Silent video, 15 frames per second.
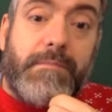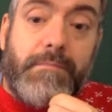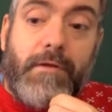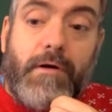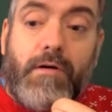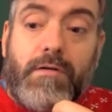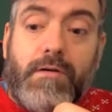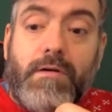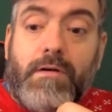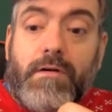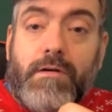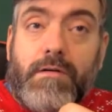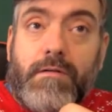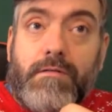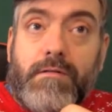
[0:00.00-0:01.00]
blog
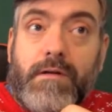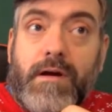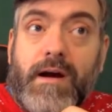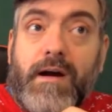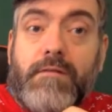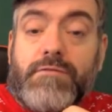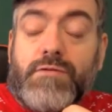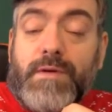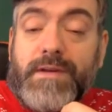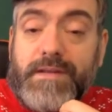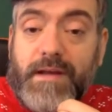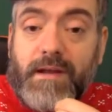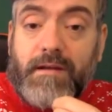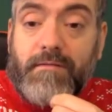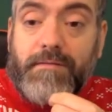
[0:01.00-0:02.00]
on how to
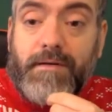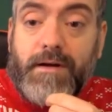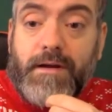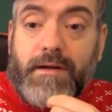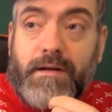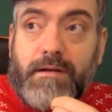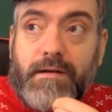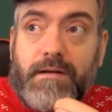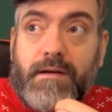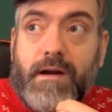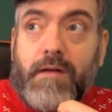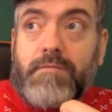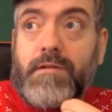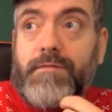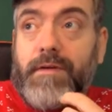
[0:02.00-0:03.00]
identify,
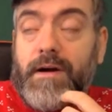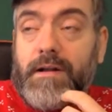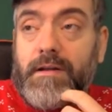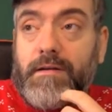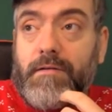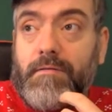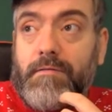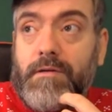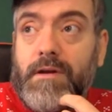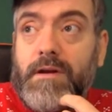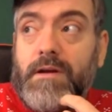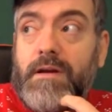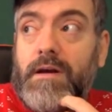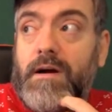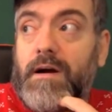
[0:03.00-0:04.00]
how to value
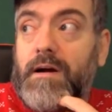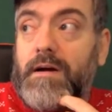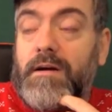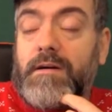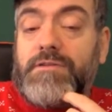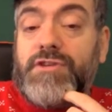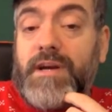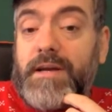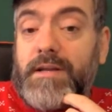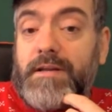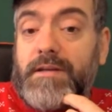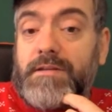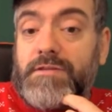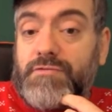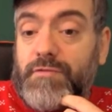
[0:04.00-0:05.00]

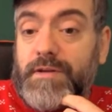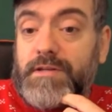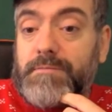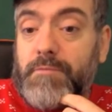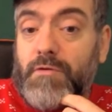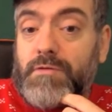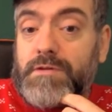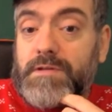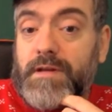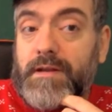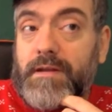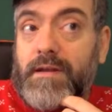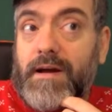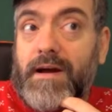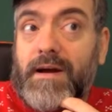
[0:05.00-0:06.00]
Chinese Straits
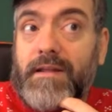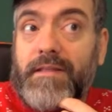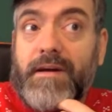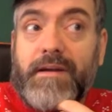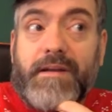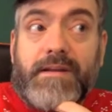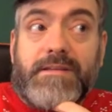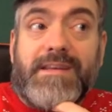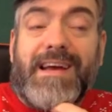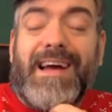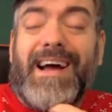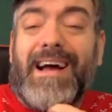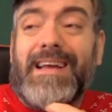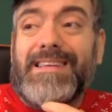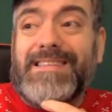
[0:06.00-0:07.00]
porcelain, and that is
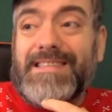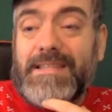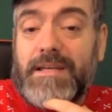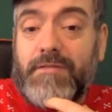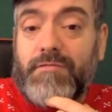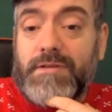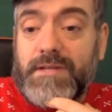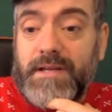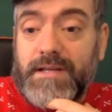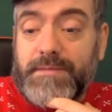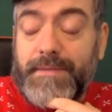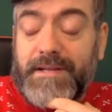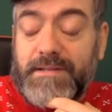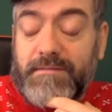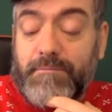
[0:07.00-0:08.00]
seriously
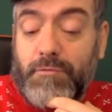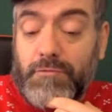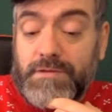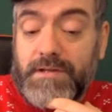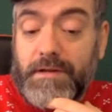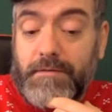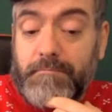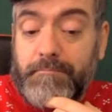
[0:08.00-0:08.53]
expensive porcelain.